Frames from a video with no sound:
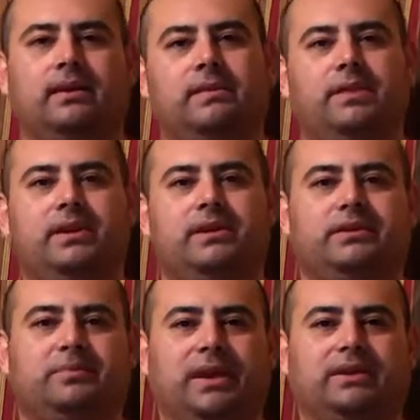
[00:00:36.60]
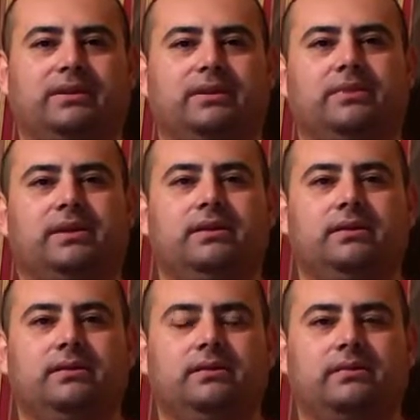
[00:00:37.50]
Let me explain something
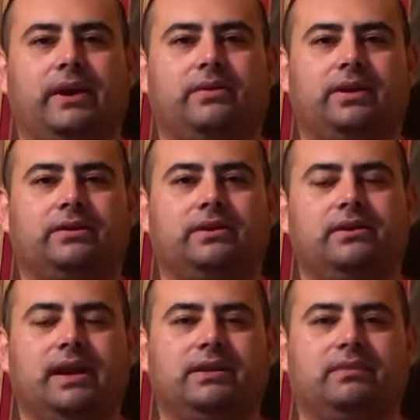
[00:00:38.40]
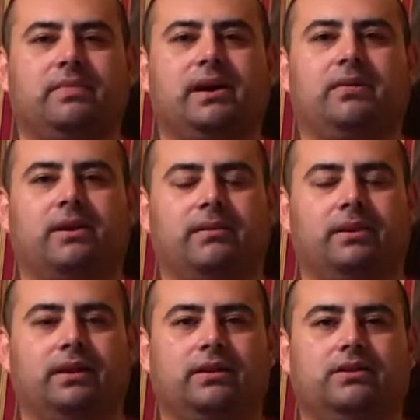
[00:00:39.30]
right quick to you guys about what I'm
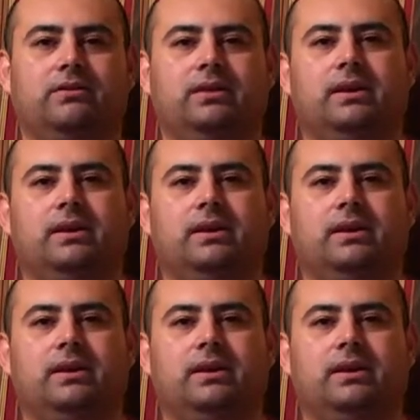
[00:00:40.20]
gonna do.